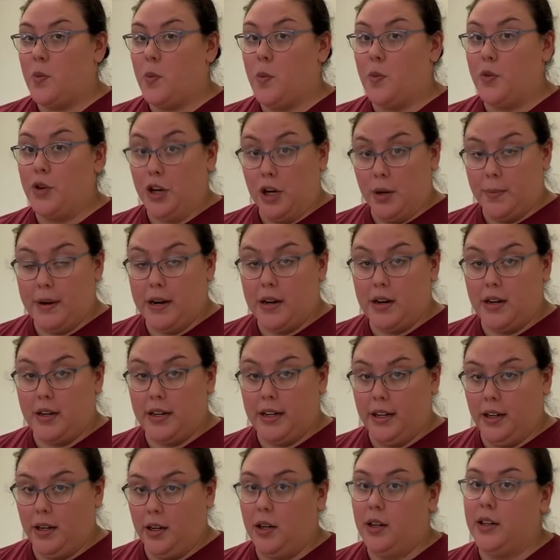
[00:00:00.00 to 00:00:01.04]
Your
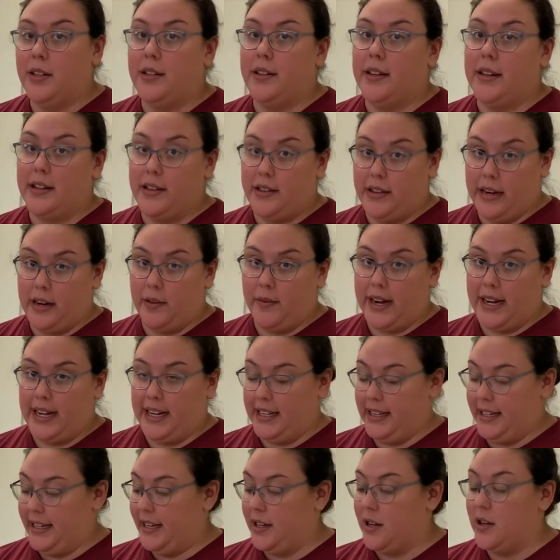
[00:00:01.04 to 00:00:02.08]
partner,
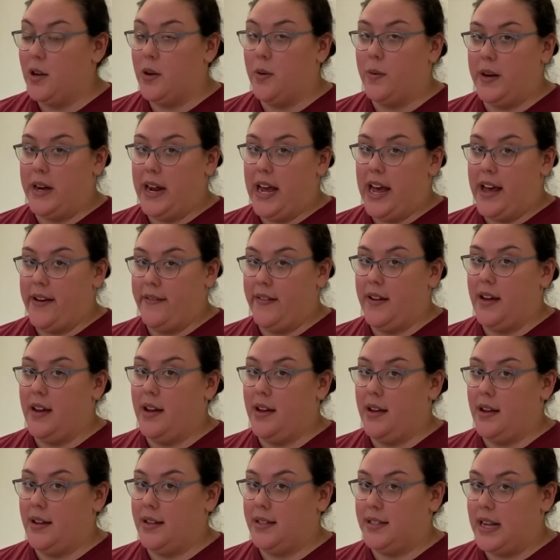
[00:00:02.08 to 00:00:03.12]
theoretically, would have
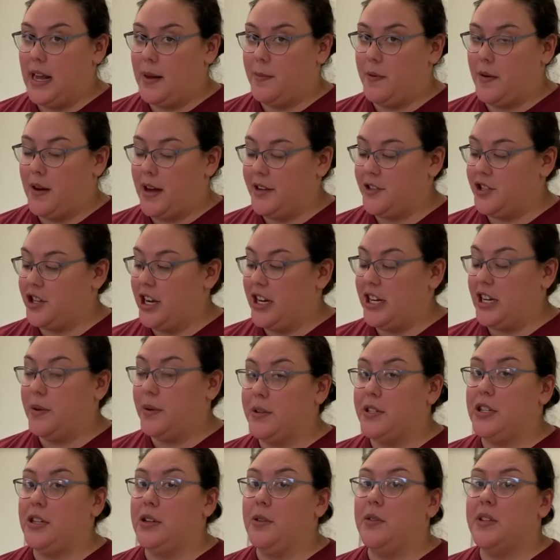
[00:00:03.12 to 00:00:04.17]
a stopwatch and
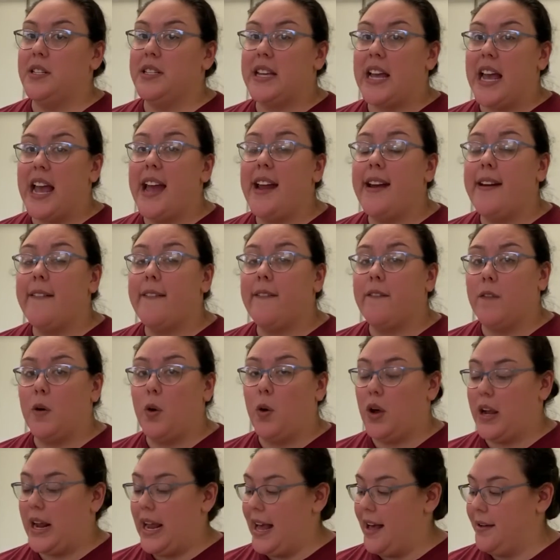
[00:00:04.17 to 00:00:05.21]
do 10
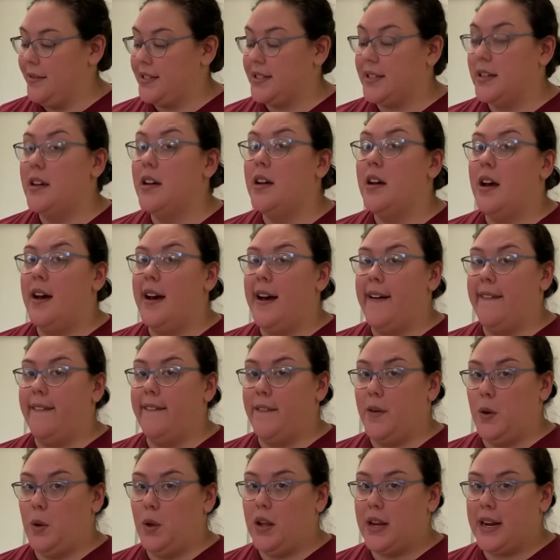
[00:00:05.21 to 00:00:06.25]
full counts. A
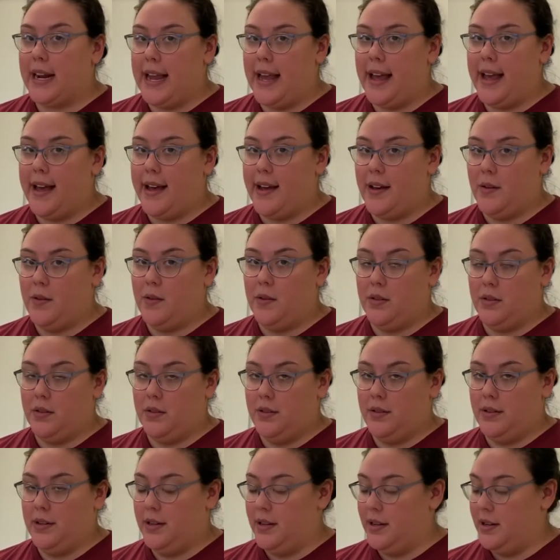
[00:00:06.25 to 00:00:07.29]
full count
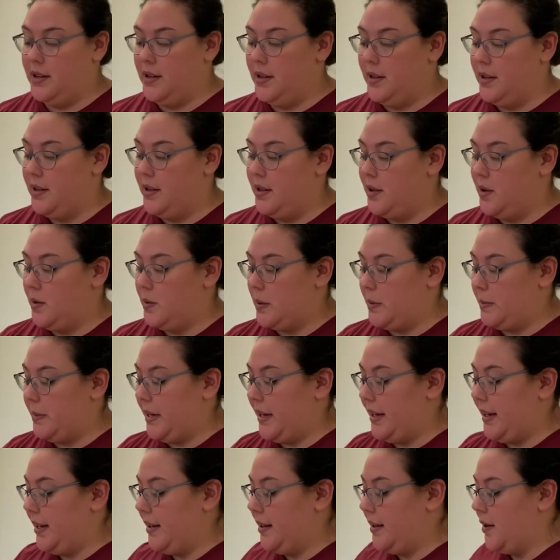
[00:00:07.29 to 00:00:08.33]
would
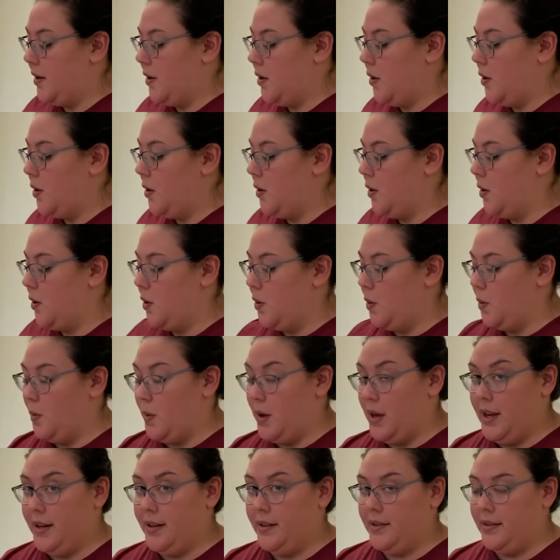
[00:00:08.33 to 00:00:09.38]
be
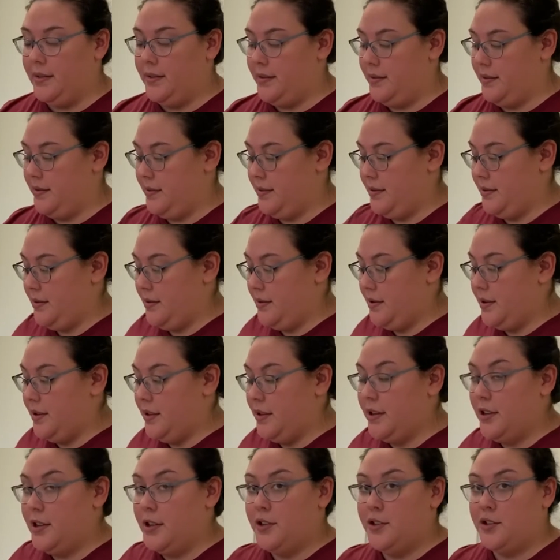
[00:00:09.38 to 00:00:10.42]
1,
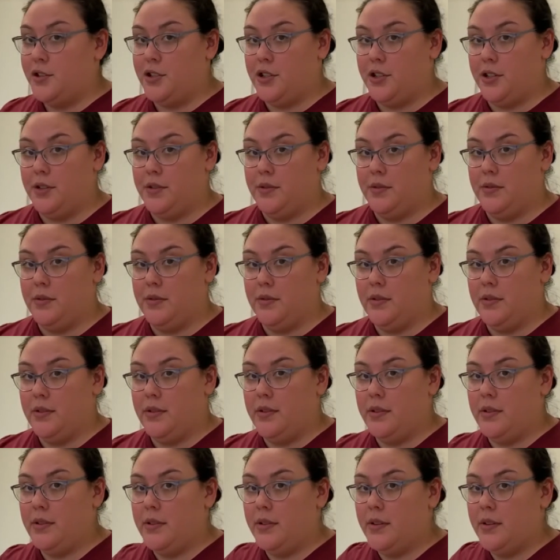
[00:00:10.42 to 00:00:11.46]
2,
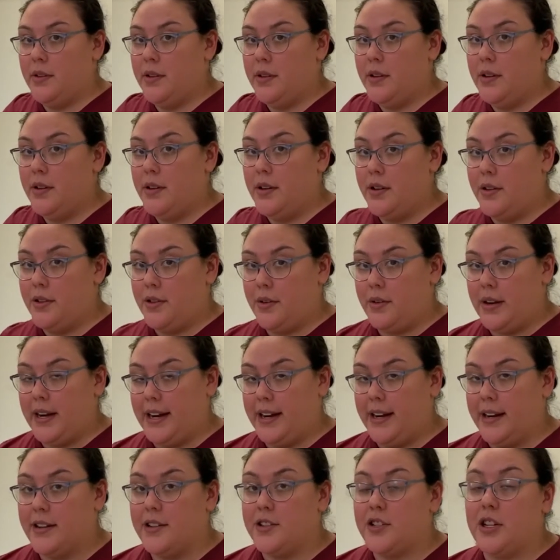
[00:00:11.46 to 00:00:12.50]

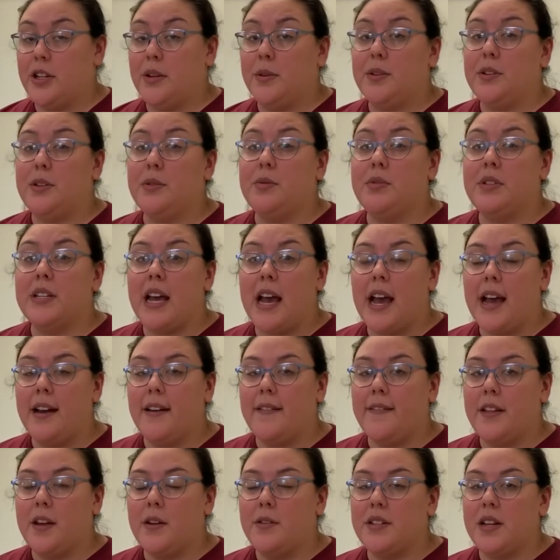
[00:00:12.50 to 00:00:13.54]
3. So you would do 10
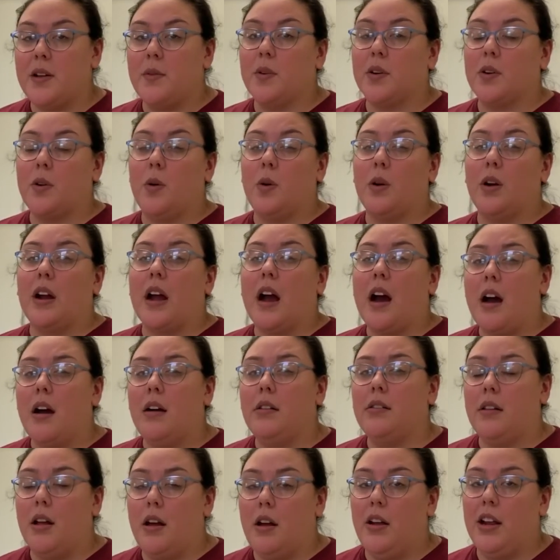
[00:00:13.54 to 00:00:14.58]
of those and record
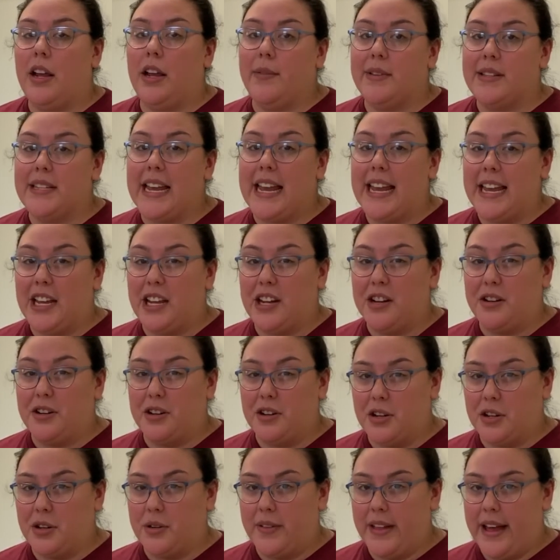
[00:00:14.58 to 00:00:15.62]
how long it would take you to
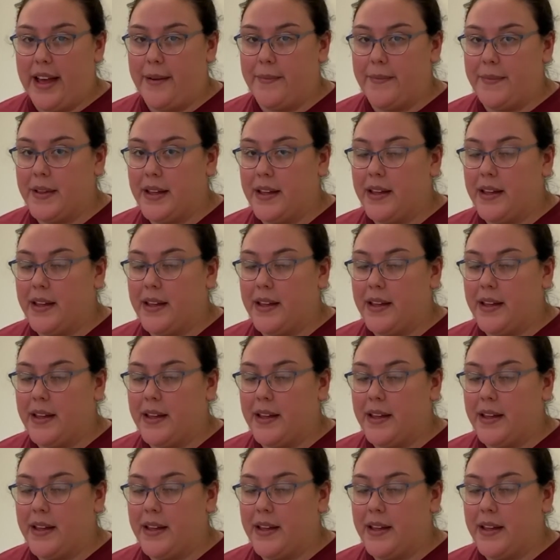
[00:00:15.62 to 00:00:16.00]
do that.